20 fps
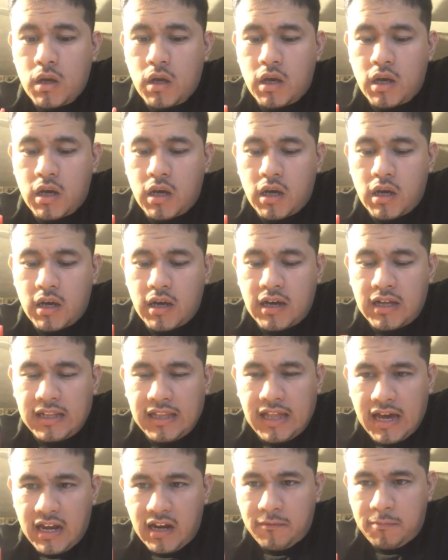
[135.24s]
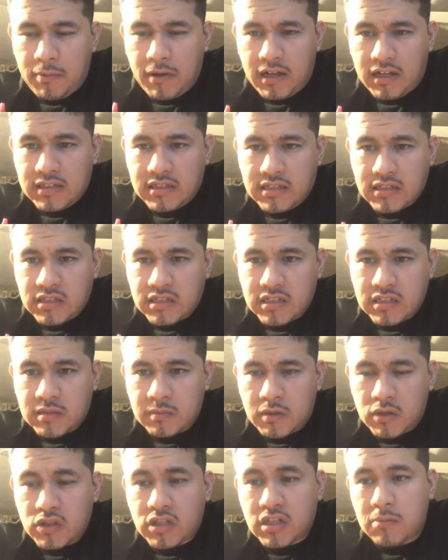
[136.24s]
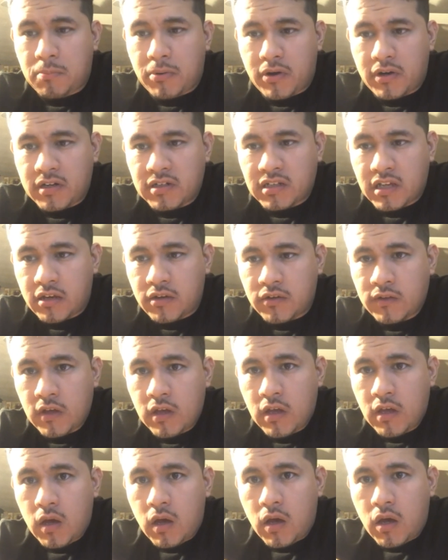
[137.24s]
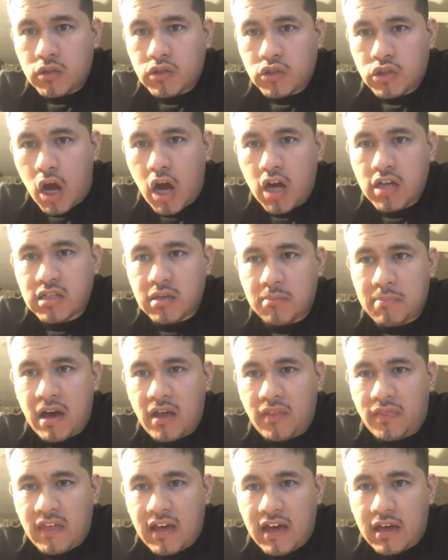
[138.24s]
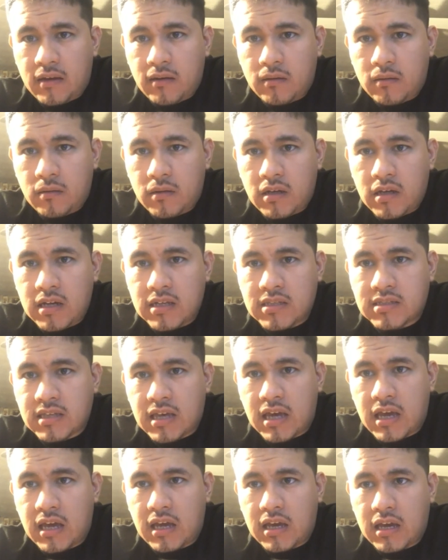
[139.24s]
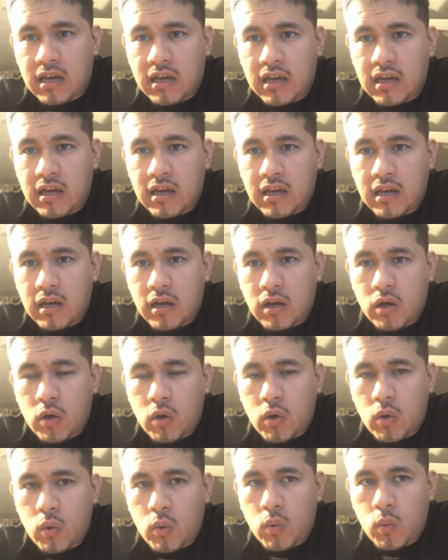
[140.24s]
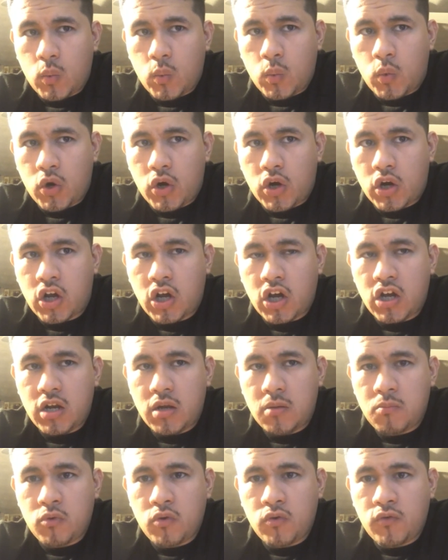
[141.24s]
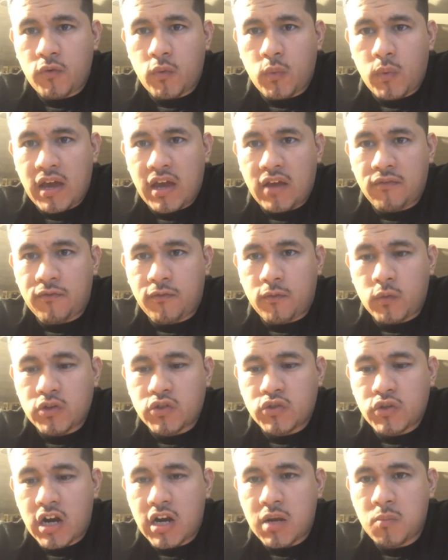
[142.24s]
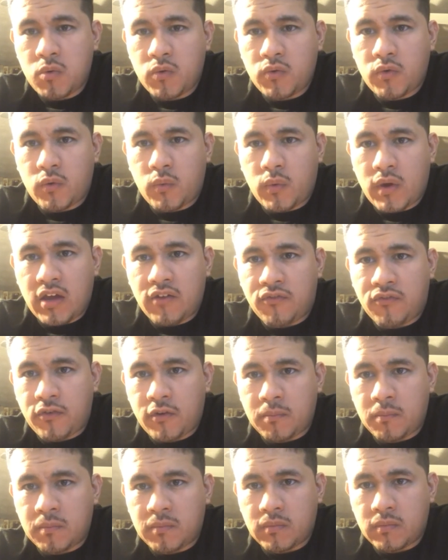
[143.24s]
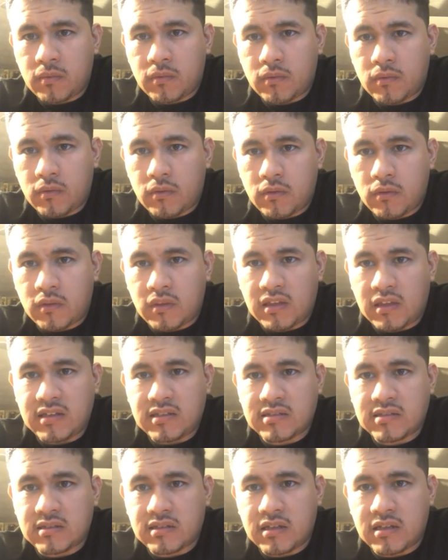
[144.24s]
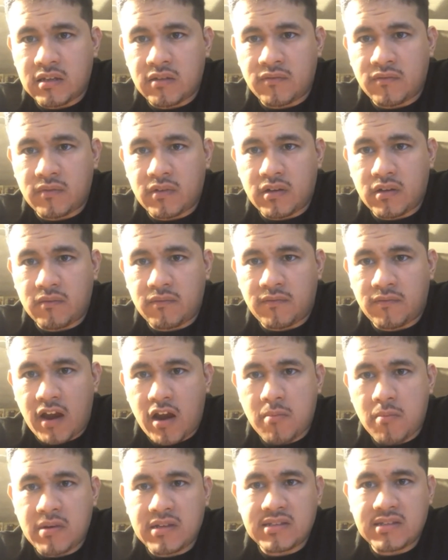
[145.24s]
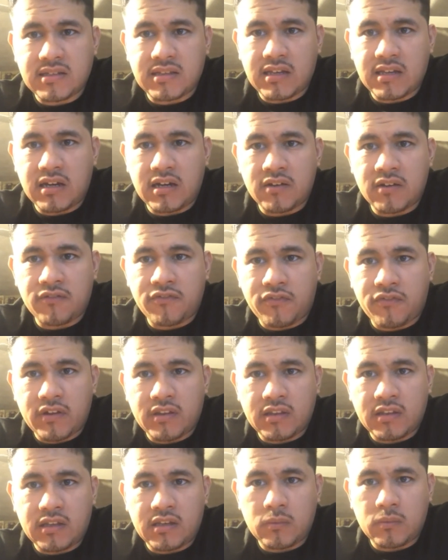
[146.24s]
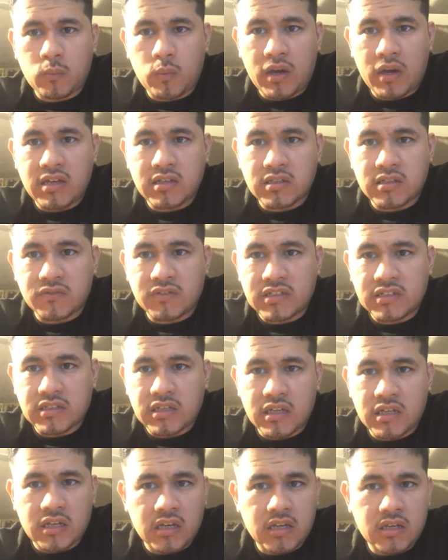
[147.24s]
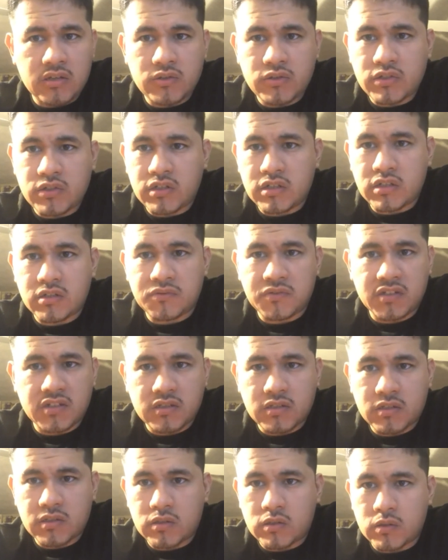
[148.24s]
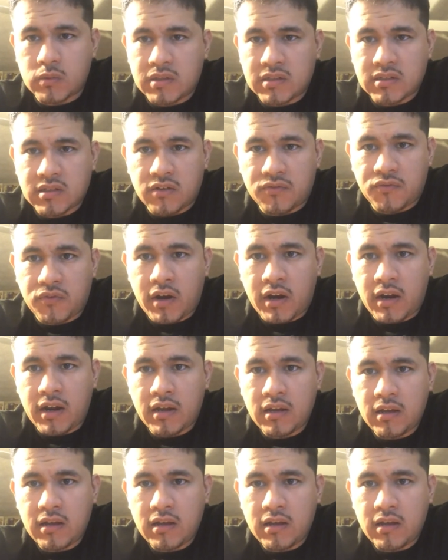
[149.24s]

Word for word: uh, a lot of politicians, mostly Bernie Sanders, talked about that. It's like we're gonna move away. We're trying to move away from these environmentally unfriendly ways of us getting energy, of us doing stuff, right?